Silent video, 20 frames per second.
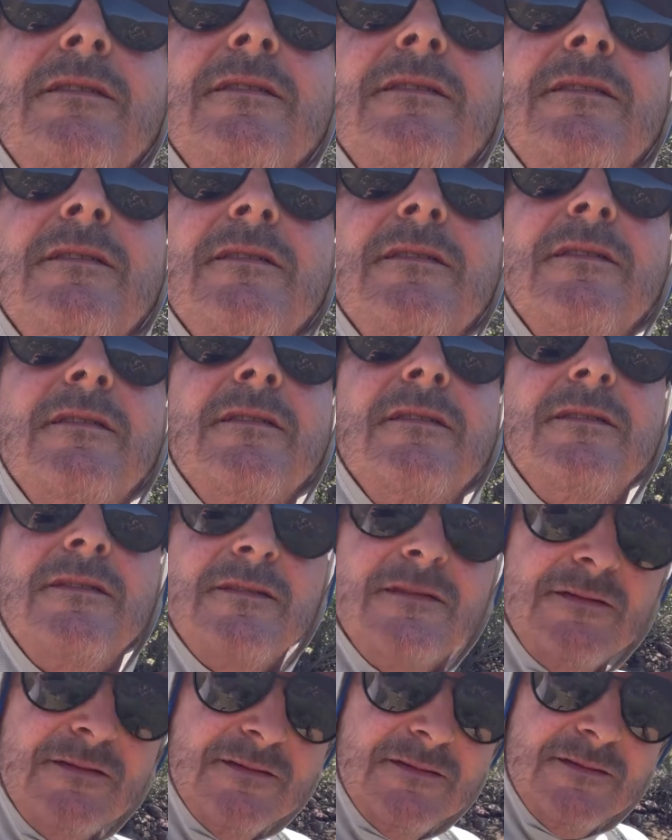
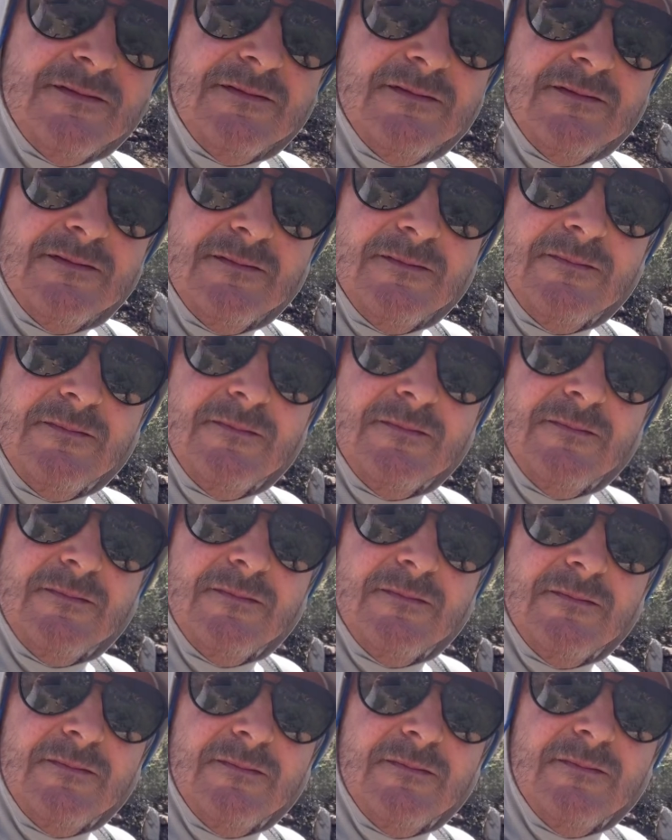
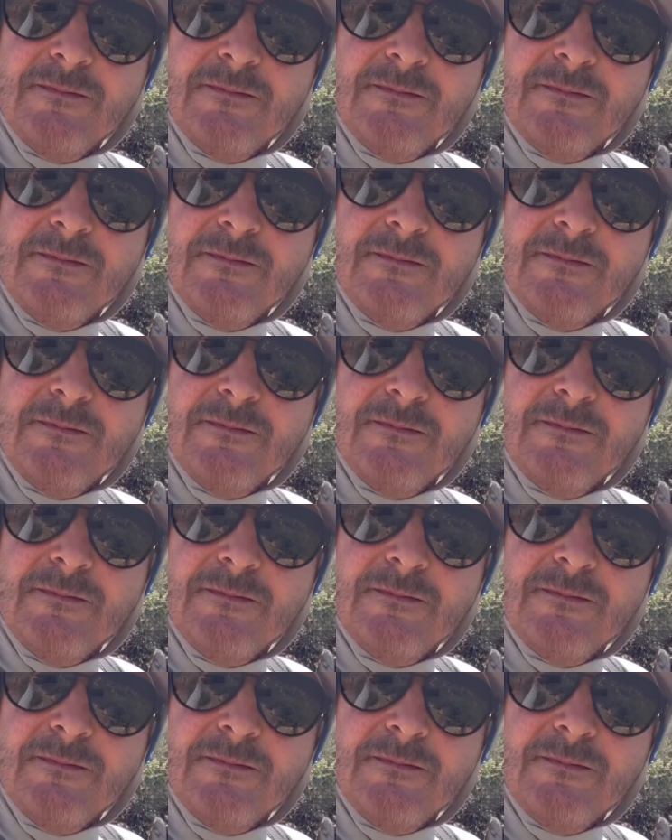Nobody speaks.